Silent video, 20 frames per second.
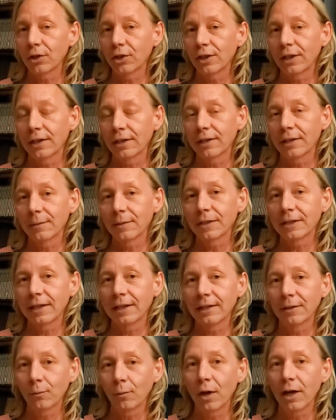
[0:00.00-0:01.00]
She ended up
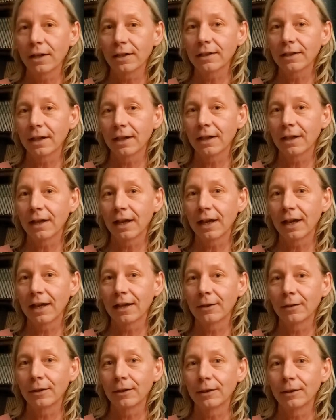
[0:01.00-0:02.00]
staying in Wausau,
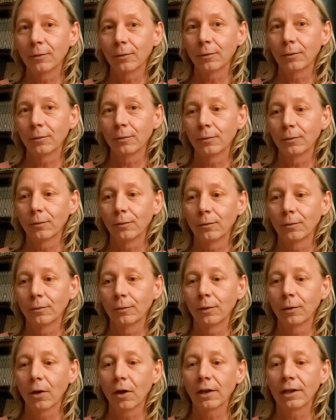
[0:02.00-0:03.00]
and
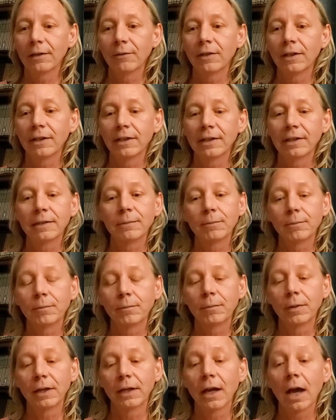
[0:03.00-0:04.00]
we were all living in this
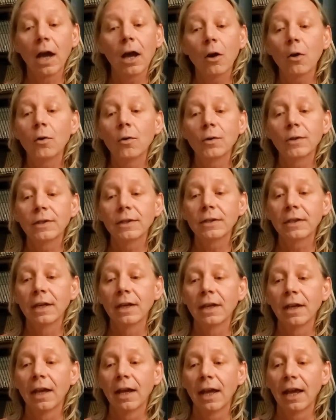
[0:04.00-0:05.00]
big house.
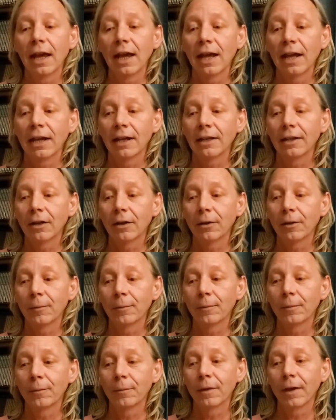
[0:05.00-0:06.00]
And
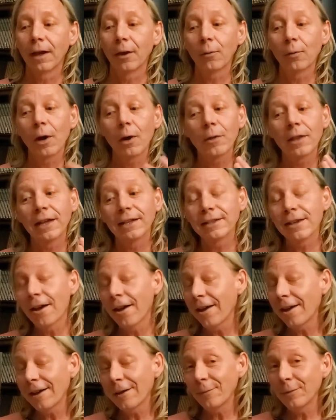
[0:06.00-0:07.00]
around that
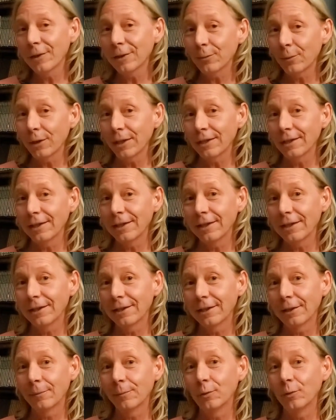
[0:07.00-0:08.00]
time is when
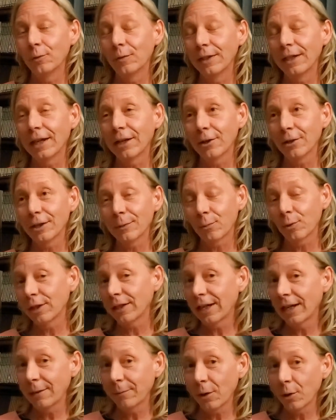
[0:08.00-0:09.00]
the movie
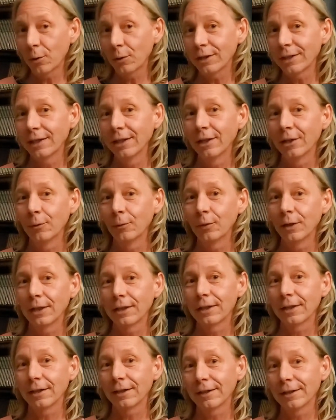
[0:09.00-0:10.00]
Hairspray came out
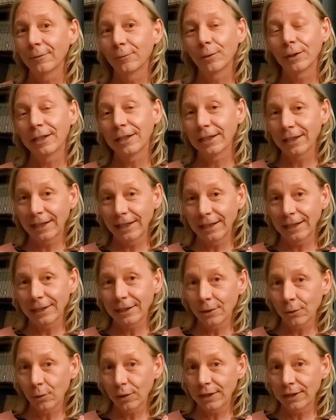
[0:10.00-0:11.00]
with Ricky Lake
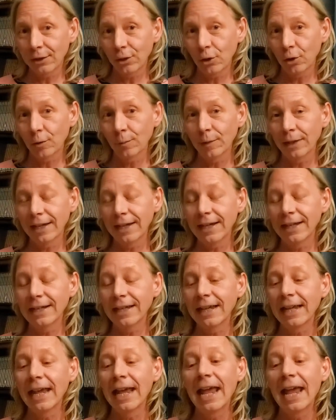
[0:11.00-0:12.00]
as Tracy Turnblad.